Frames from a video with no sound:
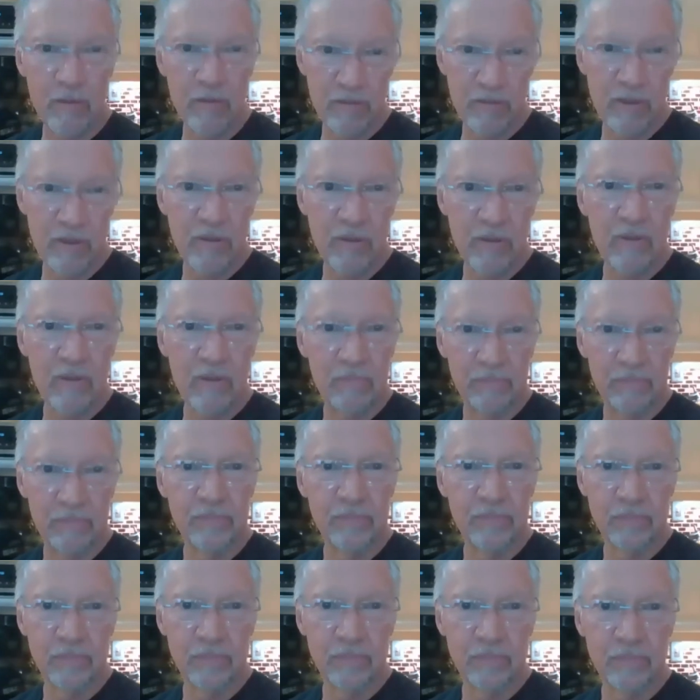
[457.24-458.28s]
a sprint.
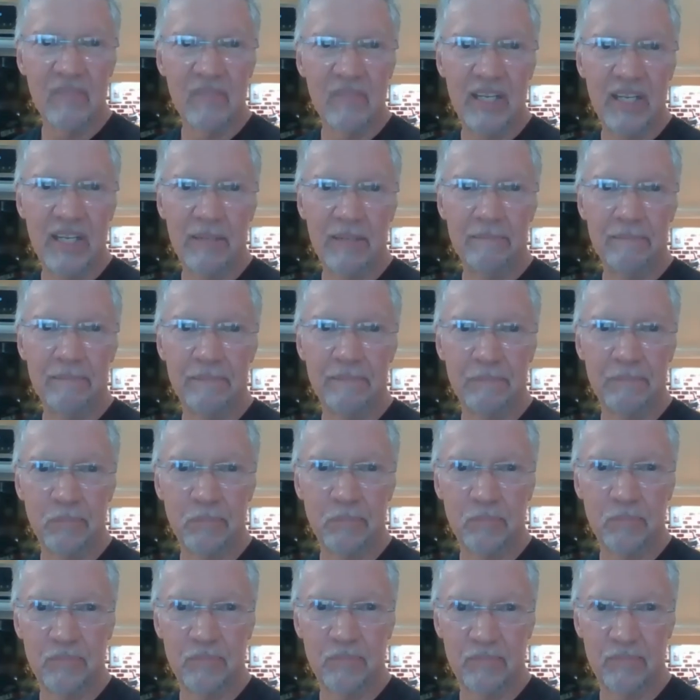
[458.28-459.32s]
Yeah, it was
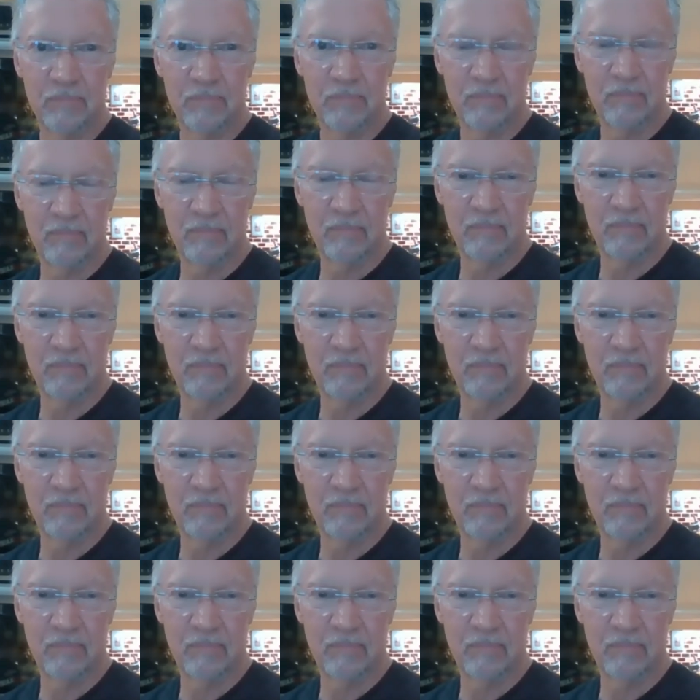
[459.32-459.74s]
probably like a